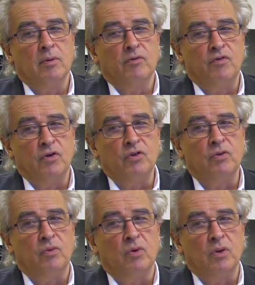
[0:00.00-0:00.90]
first
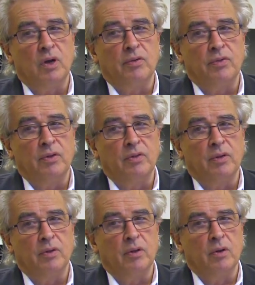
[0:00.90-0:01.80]
of all, I think
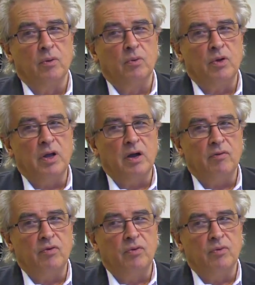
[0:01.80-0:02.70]
we
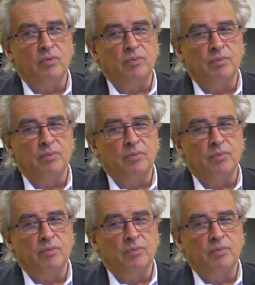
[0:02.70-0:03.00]
have to